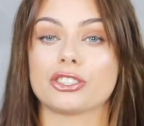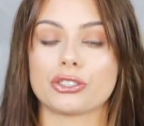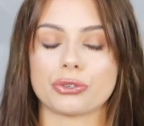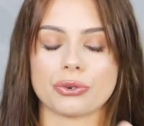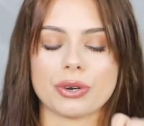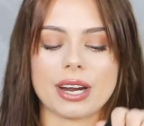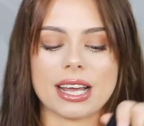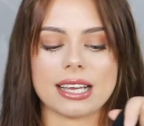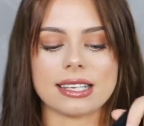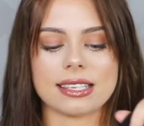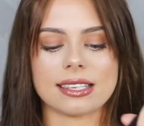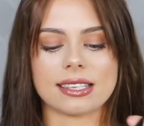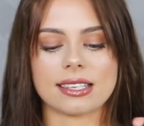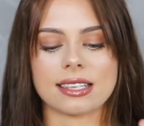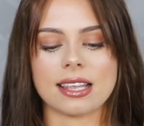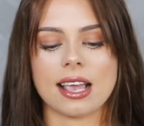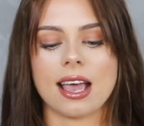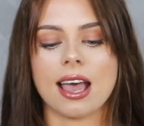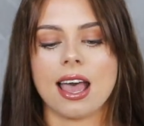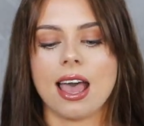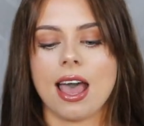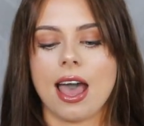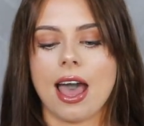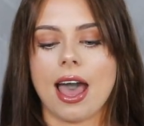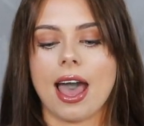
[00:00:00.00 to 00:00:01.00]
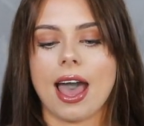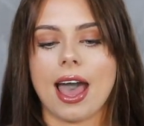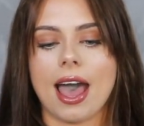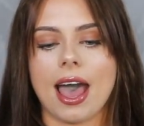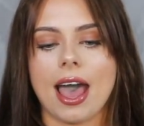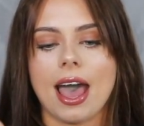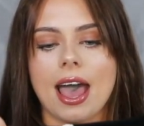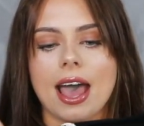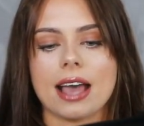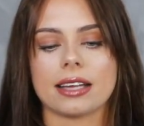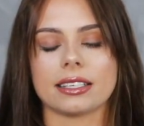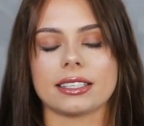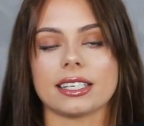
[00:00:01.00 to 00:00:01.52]
dress
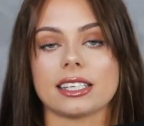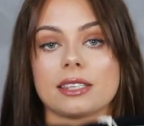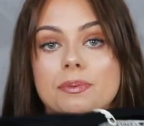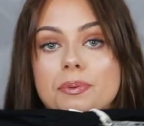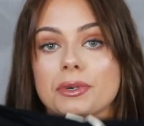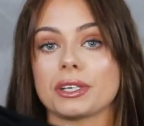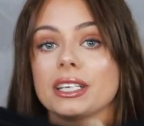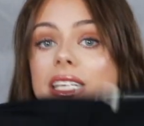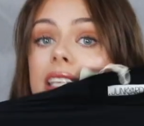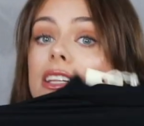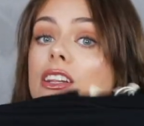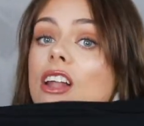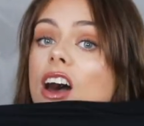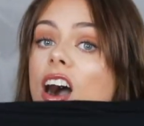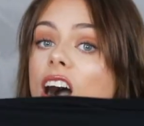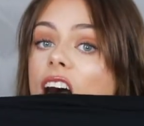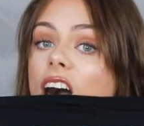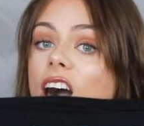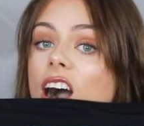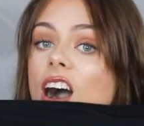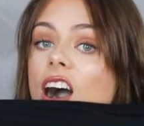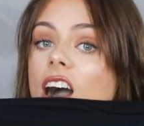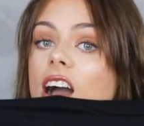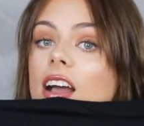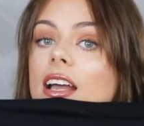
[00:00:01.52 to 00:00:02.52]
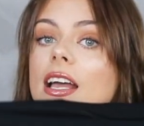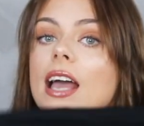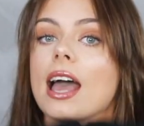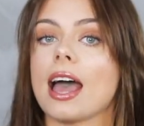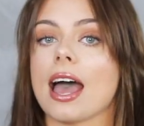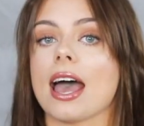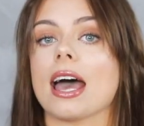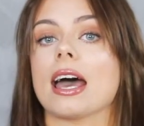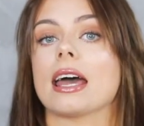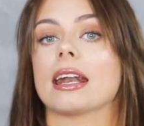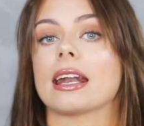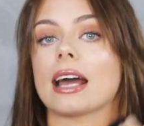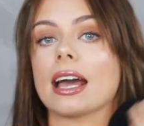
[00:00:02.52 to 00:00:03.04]
and it's pretty long
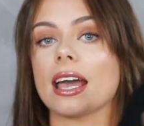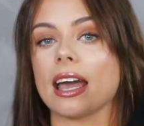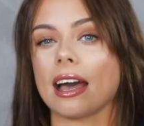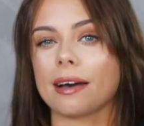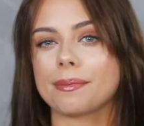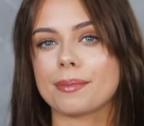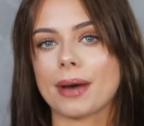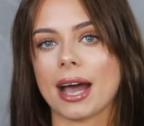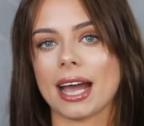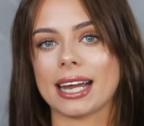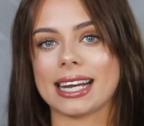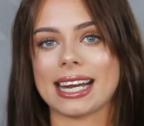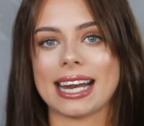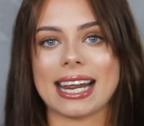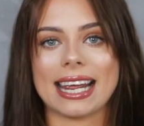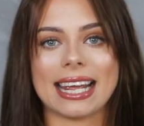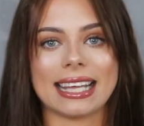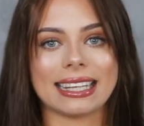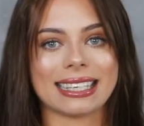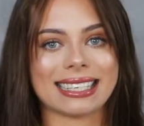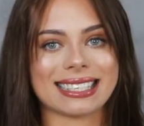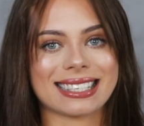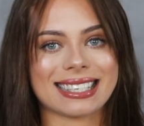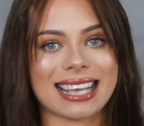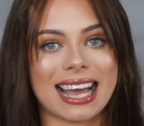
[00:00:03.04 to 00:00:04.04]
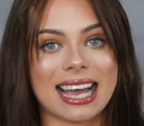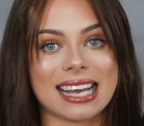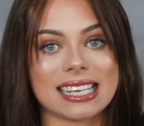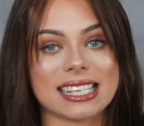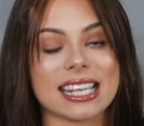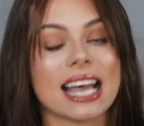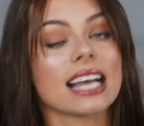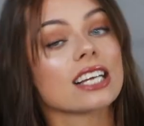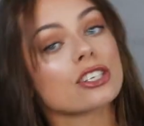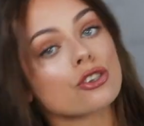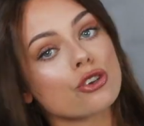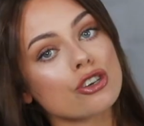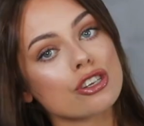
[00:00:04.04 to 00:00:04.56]
and I have mine in the size
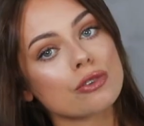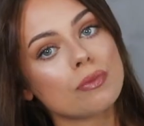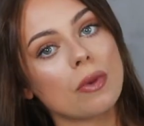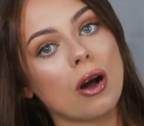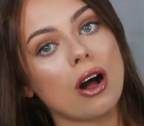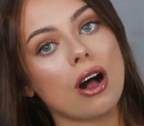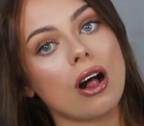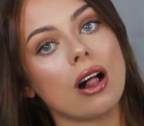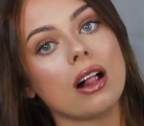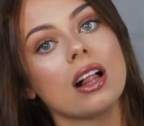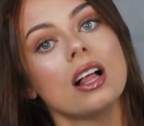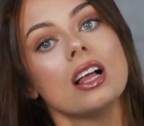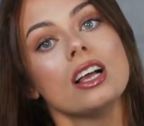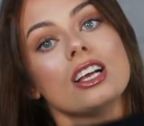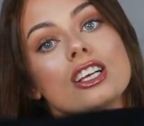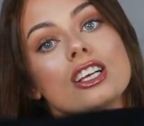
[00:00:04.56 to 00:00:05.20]
extra small